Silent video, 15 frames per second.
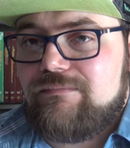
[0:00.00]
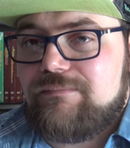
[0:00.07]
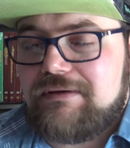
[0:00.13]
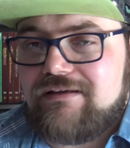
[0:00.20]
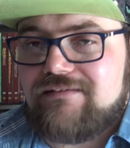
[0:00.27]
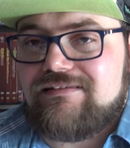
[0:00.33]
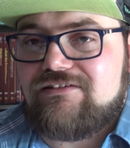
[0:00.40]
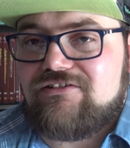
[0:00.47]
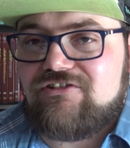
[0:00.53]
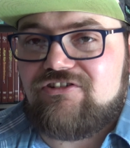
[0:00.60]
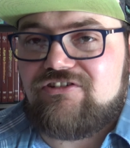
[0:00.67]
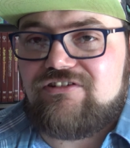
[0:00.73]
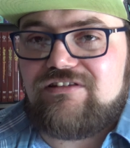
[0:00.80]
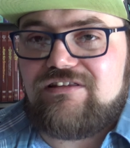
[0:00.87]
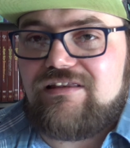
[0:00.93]
because it
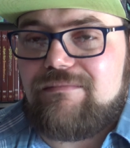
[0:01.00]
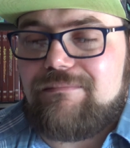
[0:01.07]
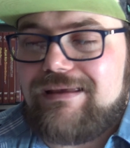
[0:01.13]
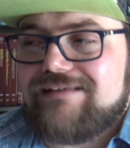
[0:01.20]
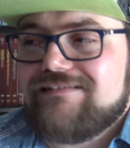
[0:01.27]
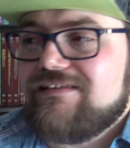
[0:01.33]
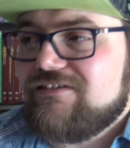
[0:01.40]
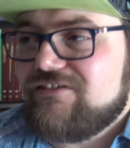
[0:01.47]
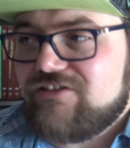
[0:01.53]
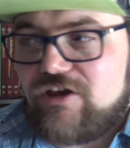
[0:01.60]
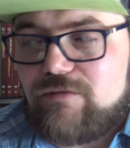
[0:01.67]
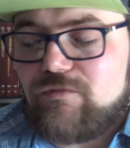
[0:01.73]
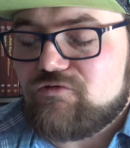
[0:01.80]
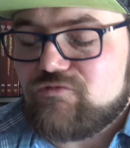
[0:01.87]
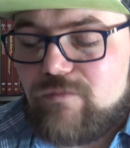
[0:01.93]
just makes it
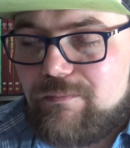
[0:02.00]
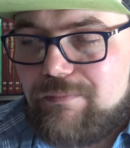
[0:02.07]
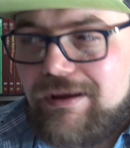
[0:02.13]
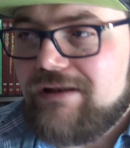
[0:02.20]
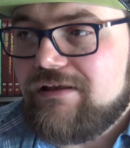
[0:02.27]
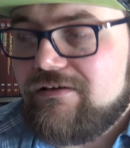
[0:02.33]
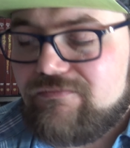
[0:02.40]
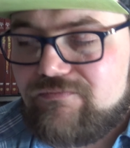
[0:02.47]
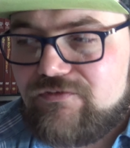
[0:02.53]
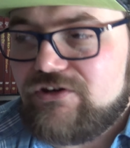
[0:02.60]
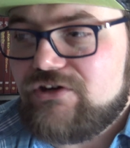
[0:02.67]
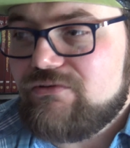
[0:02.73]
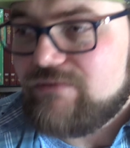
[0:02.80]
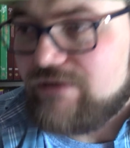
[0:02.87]
so much more better for you